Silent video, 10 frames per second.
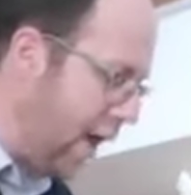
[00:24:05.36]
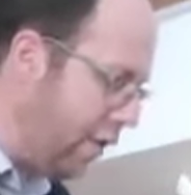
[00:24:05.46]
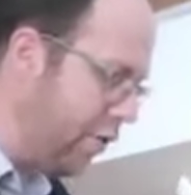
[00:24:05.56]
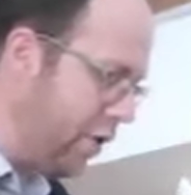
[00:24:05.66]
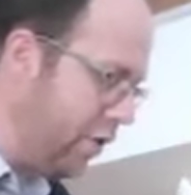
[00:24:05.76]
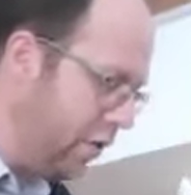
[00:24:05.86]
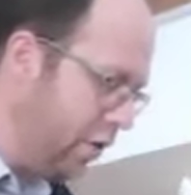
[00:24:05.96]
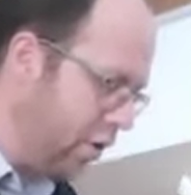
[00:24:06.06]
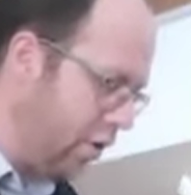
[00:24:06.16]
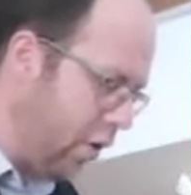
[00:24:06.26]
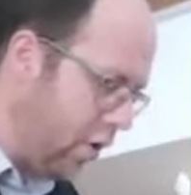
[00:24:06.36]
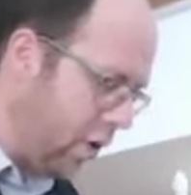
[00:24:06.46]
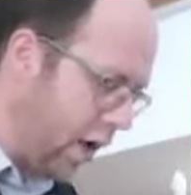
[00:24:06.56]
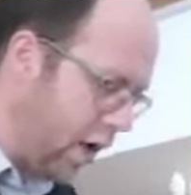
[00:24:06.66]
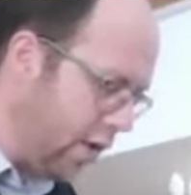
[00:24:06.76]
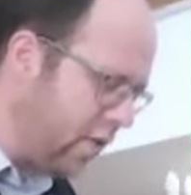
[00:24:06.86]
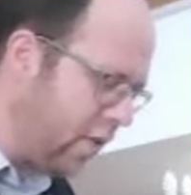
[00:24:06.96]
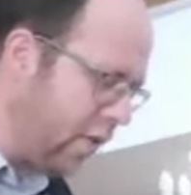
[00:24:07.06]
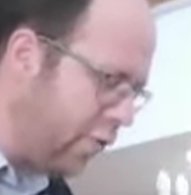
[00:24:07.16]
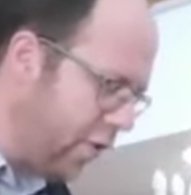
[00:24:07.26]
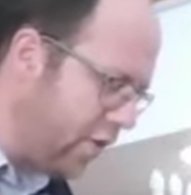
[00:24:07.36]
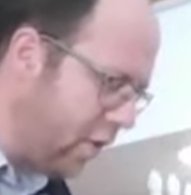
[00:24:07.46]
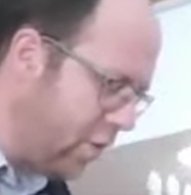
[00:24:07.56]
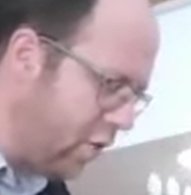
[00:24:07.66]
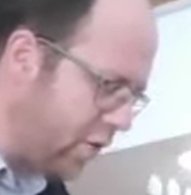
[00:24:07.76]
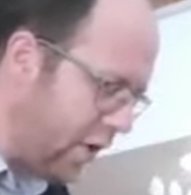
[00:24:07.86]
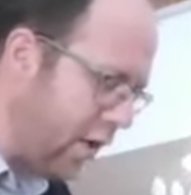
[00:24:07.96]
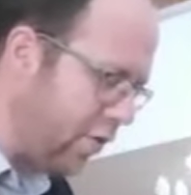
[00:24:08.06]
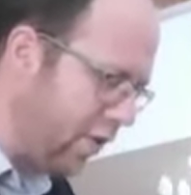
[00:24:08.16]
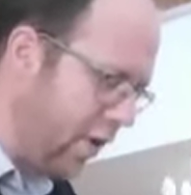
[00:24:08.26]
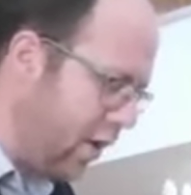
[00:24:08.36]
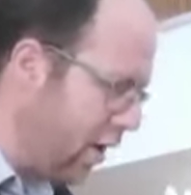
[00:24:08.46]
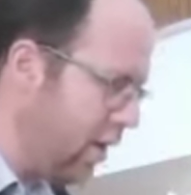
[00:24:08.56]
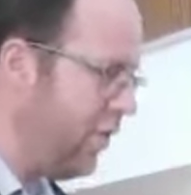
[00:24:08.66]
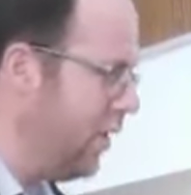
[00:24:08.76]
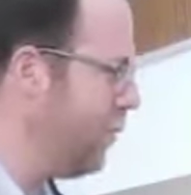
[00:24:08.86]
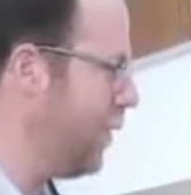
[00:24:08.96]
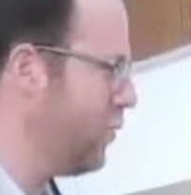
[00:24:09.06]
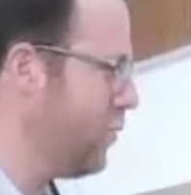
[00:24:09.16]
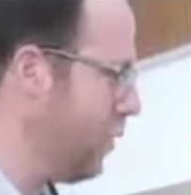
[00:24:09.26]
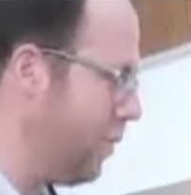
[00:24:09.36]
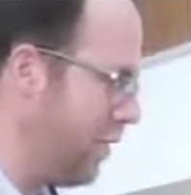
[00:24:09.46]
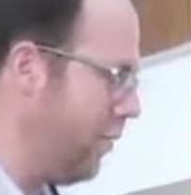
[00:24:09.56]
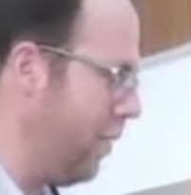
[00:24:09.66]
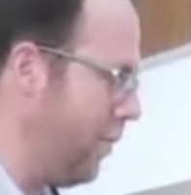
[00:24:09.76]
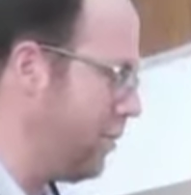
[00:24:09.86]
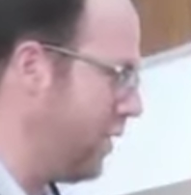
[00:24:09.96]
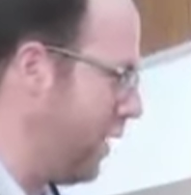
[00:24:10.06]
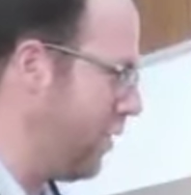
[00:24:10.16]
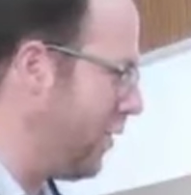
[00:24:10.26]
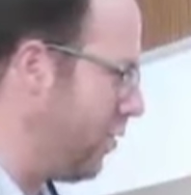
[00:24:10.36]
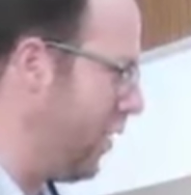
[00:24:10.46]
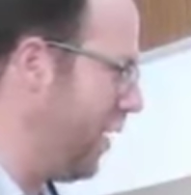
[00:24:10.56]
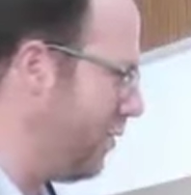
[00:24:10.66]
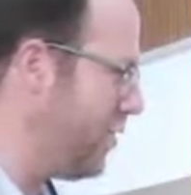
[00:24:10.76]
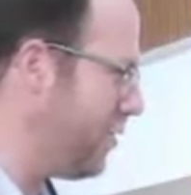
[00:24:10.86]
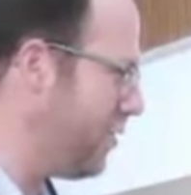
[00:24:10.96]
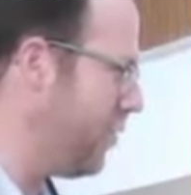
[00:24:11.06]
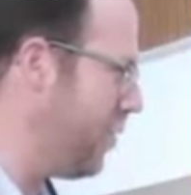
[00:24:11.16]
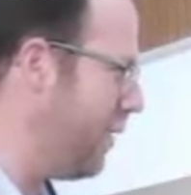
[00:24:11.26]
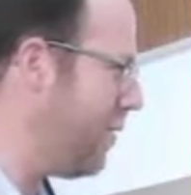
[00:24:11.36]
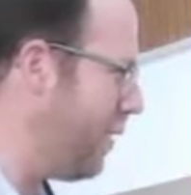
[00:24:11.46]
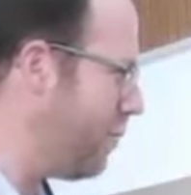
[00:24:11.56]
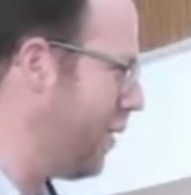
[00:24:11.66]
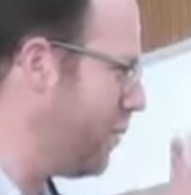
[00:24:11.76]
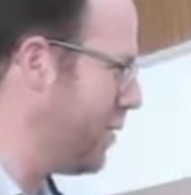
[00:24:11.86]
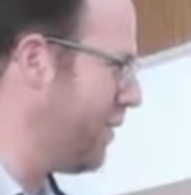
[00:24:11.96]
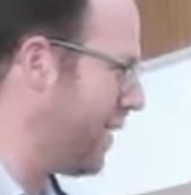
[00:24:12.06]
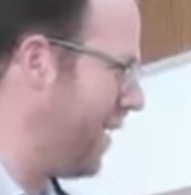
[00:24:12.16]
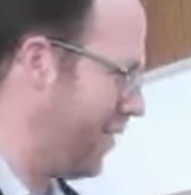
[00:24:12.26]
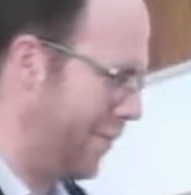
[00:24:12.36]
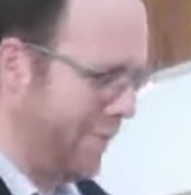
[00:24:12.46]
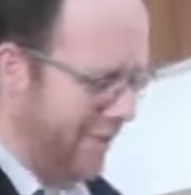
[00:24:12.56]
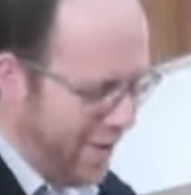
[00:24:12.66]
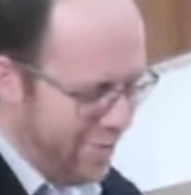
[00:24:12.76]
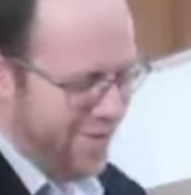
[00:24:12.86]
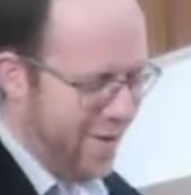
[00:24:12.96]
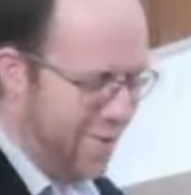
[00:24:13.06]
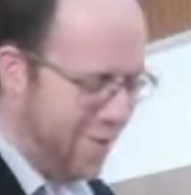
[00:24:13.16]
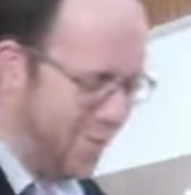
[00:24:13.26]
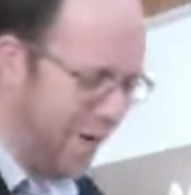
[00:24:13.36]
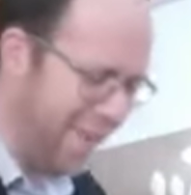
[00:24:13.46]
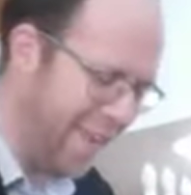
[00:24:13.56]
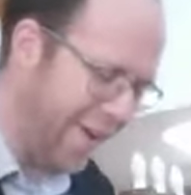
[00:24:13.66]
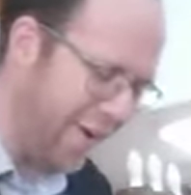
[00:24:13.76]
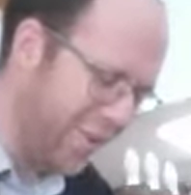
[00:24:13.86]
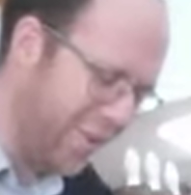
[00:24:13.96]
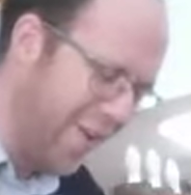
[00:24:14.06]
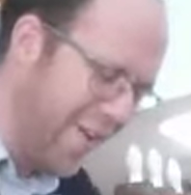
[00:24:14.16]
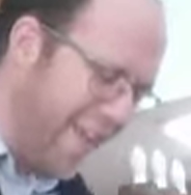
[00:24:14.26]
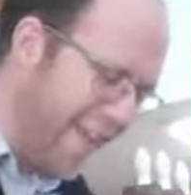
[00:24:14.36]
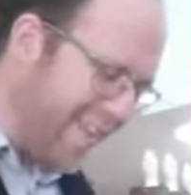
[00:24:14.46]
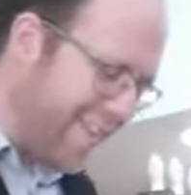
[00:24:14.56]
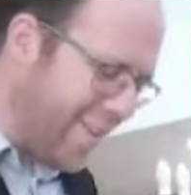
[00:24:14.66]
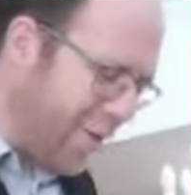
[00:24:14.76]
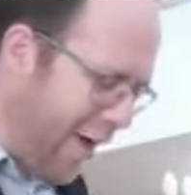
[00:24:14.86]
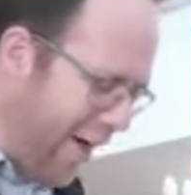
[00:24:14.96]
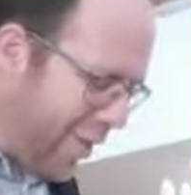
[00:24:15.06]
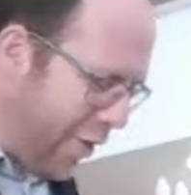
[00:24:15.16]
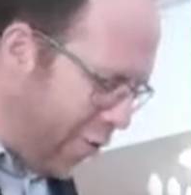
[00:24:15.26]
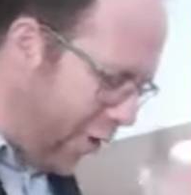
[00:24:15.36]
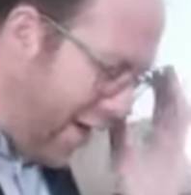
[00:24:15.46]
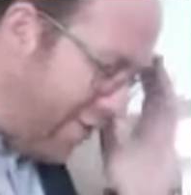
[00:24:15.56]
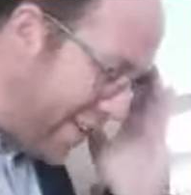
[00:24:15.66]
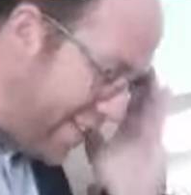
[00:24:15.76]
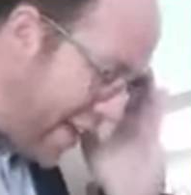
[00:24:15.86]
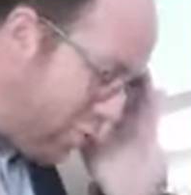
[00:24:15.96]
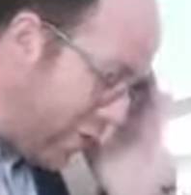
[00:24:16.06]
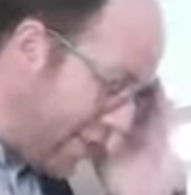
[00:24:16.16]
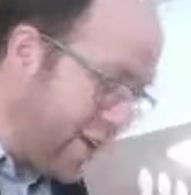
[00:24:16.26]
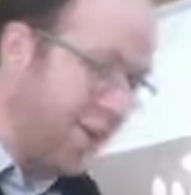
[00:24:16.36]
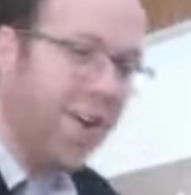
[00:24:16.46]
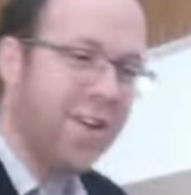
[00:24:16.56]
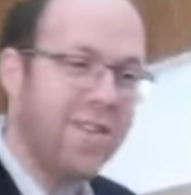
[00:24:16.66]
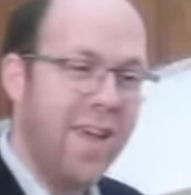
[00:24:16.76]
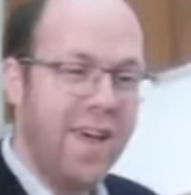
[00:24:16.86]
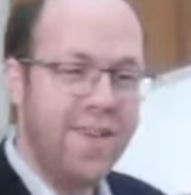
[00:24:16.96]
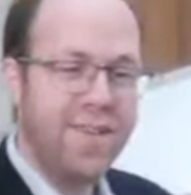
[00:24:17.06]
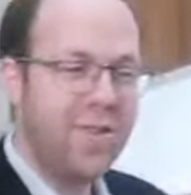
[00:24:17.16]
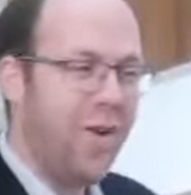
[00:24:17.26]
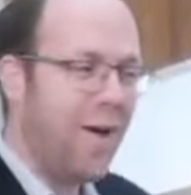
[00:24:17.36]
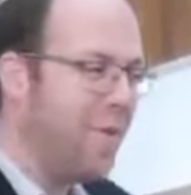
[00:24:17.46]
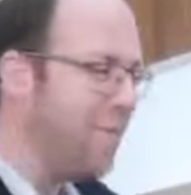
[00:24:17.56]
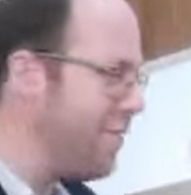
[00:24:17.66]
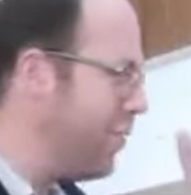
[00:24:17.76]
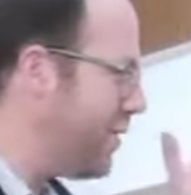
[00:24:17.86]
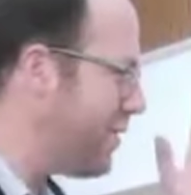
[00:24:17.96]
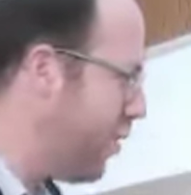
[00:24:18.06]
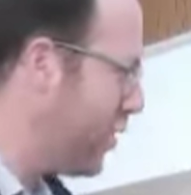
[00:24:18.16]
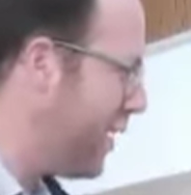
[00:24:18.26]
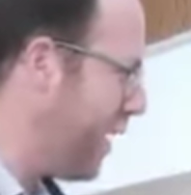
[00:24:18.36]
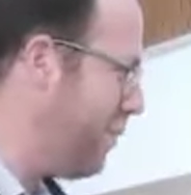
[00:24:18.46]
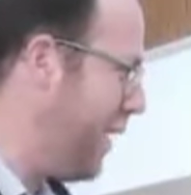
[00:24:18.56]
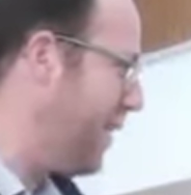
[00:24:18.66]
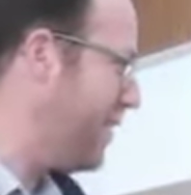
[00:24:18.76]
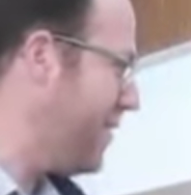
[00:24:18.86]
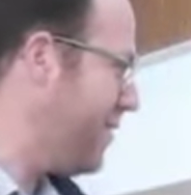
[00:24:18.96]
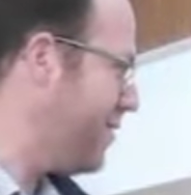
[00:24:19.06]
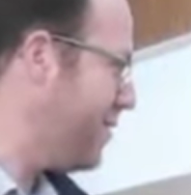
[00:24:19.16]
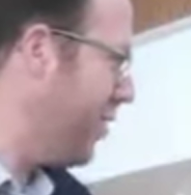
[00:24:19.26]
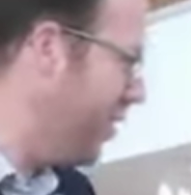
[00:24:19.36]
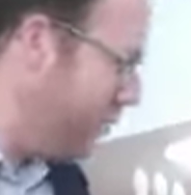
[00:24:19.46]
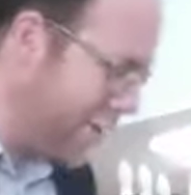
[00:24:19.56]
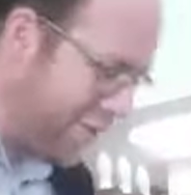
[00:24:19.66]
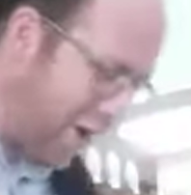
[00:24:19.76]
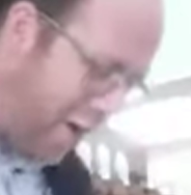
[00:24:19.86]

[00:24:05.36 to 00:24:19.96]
Ravid, okay? It says, Ifriz amirotav. If anybody would talk about the Rambam today, the way the Ravid used to talk about it, they'd probably put them in chair. But that was the way that they argued. He says the Ravid says that's ridiculous. He says the Rambam doesn't know what he's talking about. He says he's gone over the